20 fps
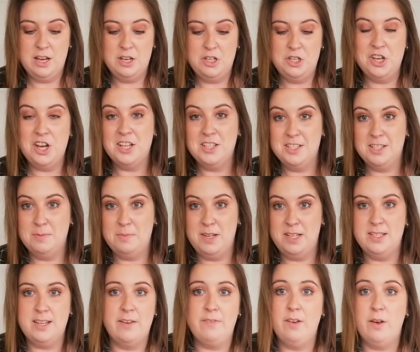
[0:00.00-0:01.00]
Just to be
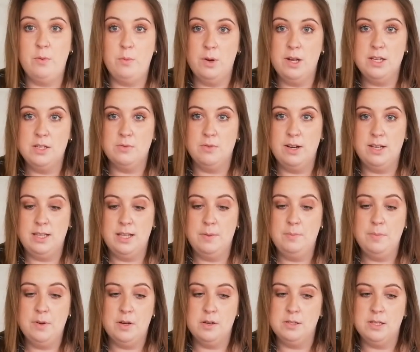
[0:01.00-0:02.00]
safe, I always read
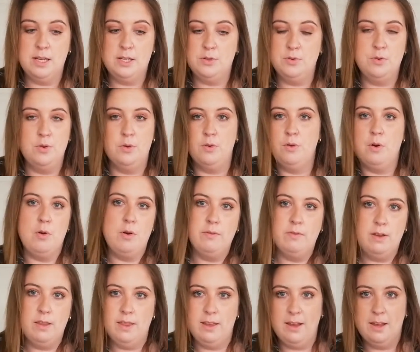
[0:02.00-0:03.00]
them because I do not know
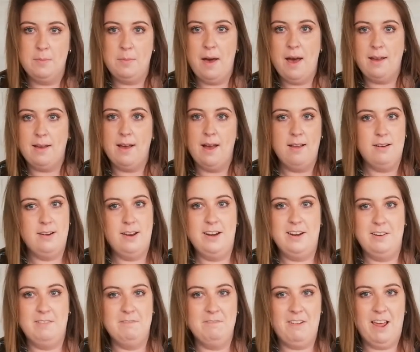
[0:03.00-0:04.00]
everything about
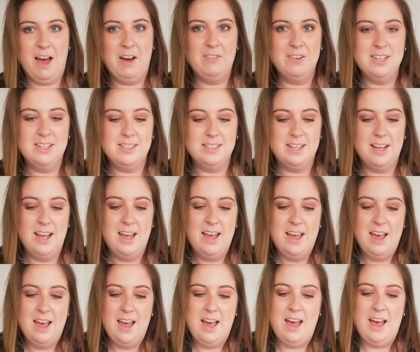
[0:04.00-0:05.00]
gardening and flowers.
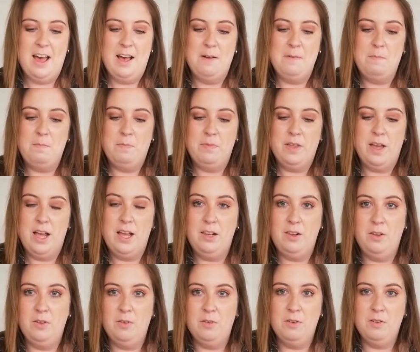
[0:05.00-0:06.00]
I
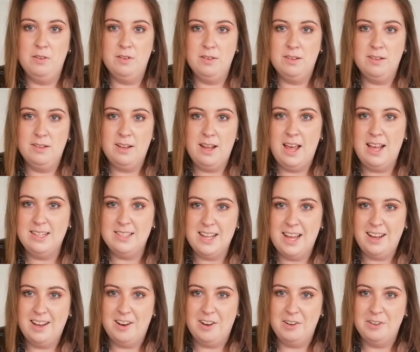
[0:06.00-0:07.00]
learn as
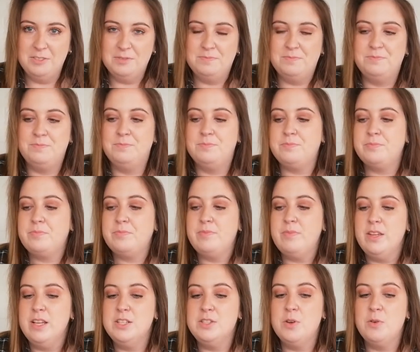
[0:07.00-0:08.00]
I go.
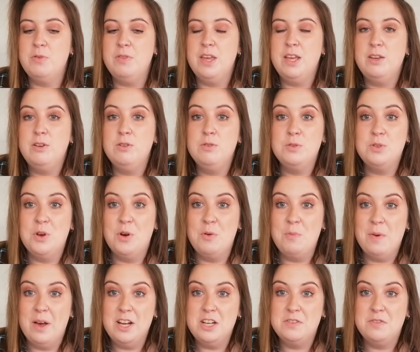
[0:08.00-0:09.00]
So thank you so
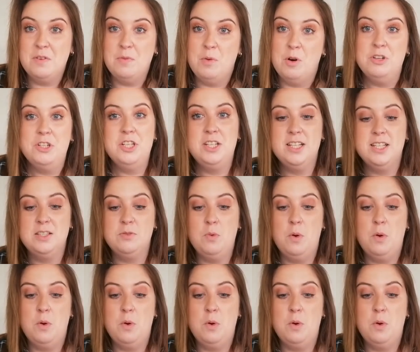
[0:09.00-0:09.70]
much for watching this.